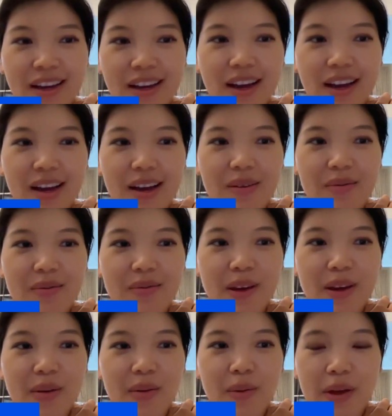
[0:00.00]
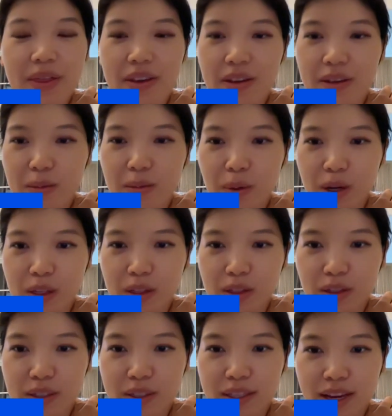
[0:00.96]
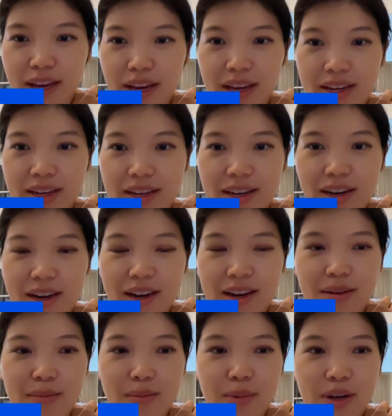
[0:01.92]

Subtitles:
what the experience looks like and